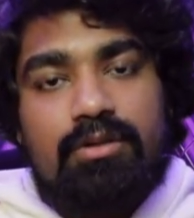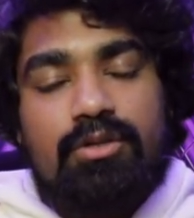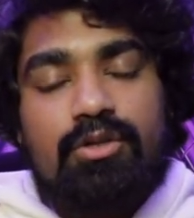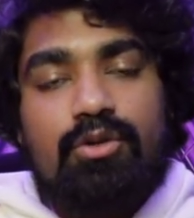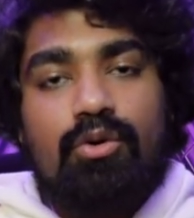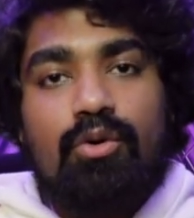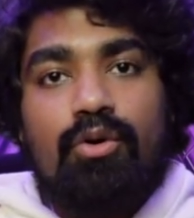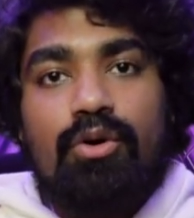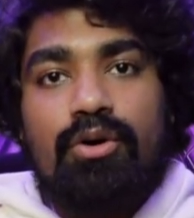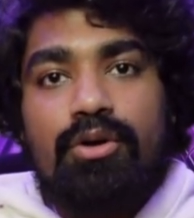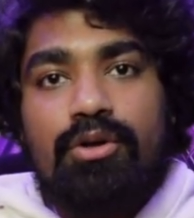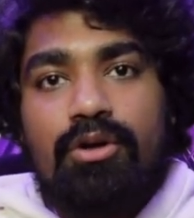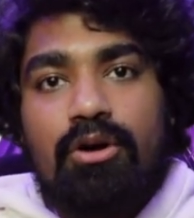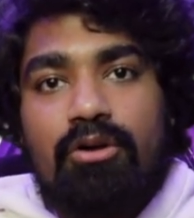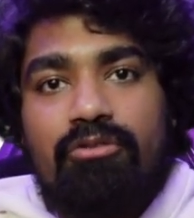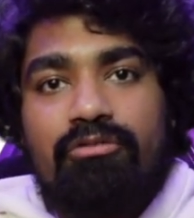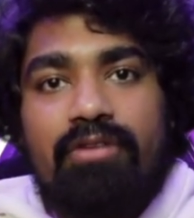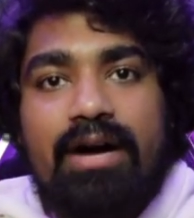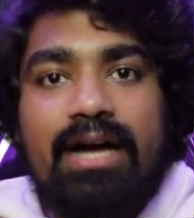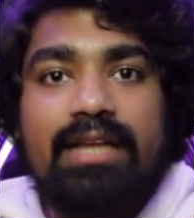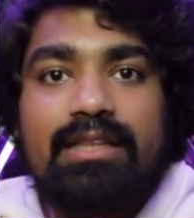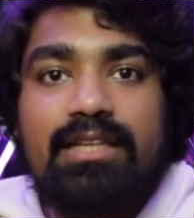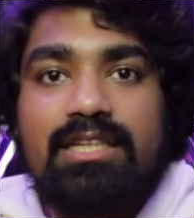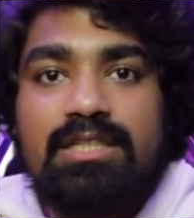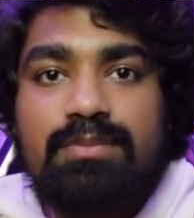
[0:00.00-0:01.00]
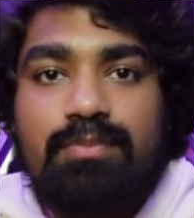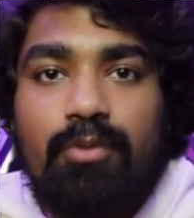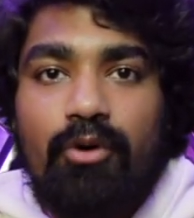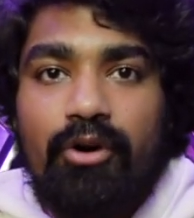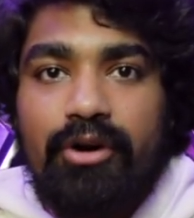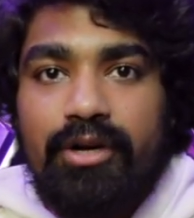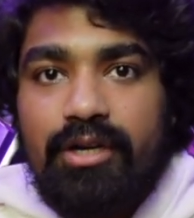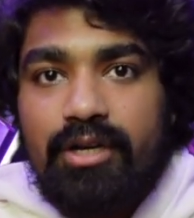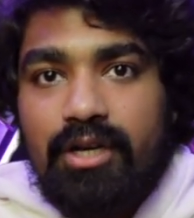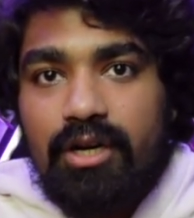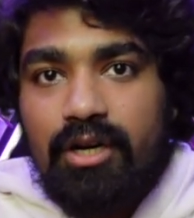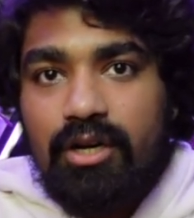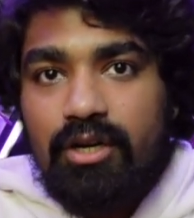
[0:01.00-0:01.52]
told your farthest
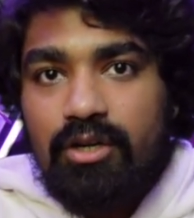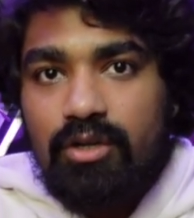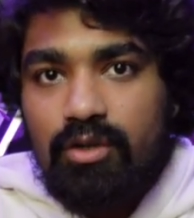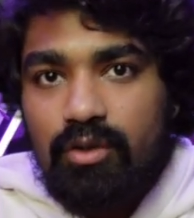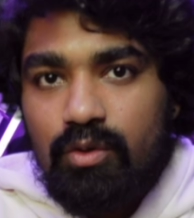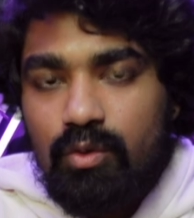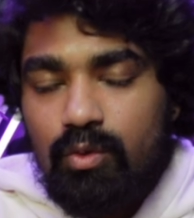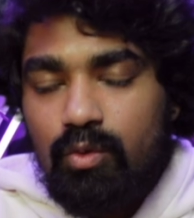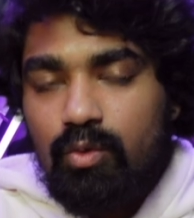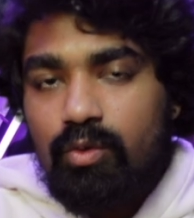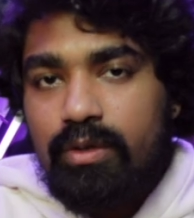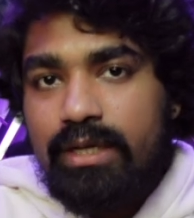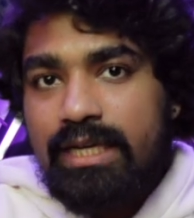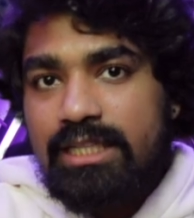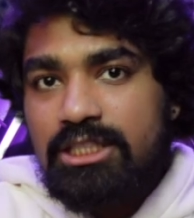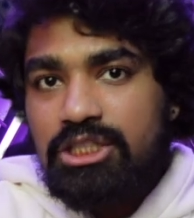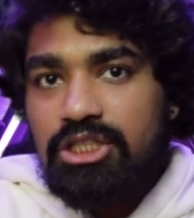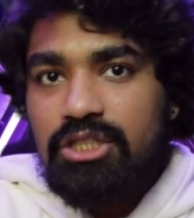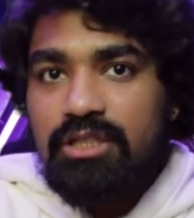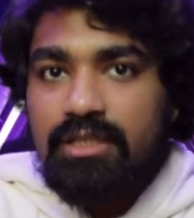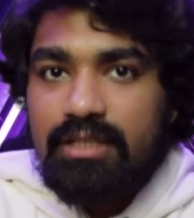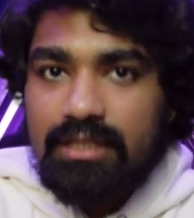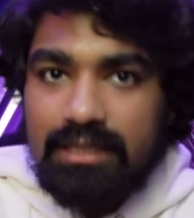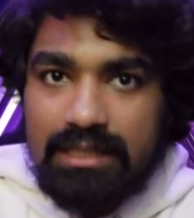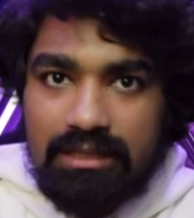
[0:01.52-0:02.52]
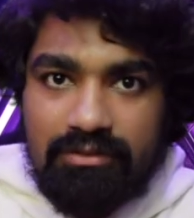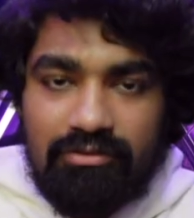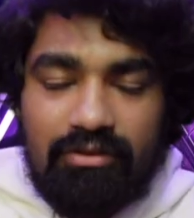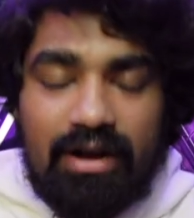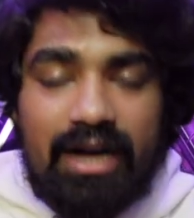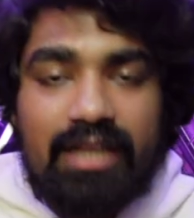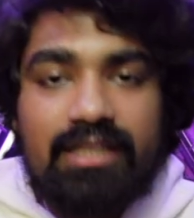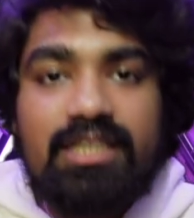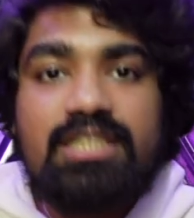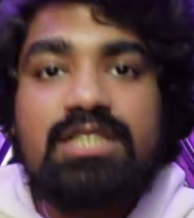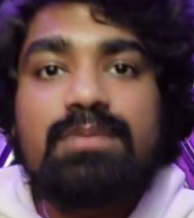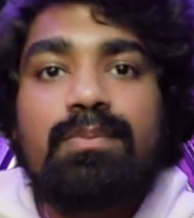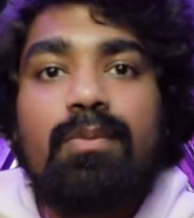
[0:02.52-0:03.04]
pointer to reach the
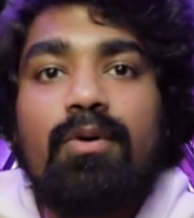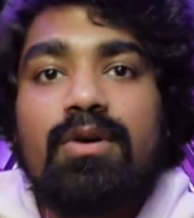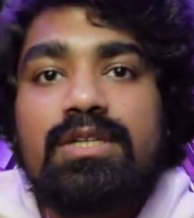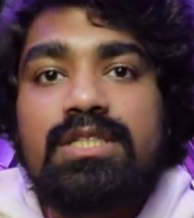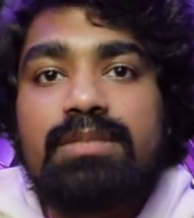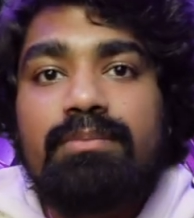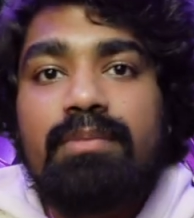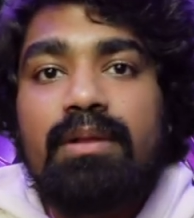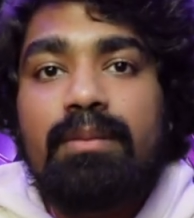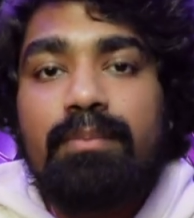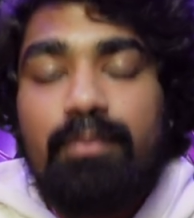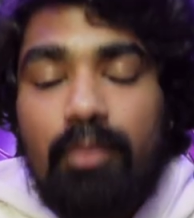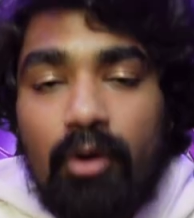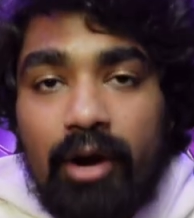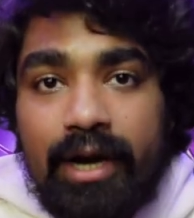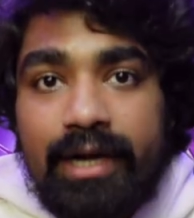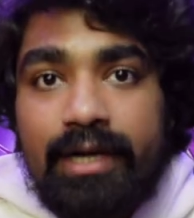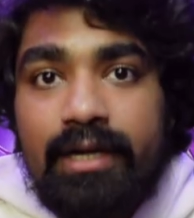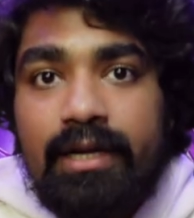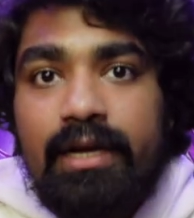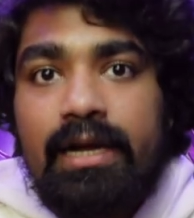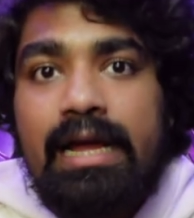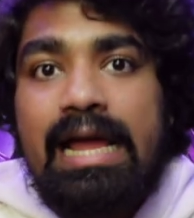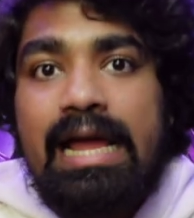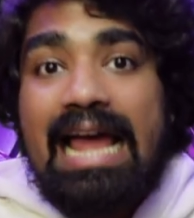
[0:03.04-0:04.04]
farthest possible point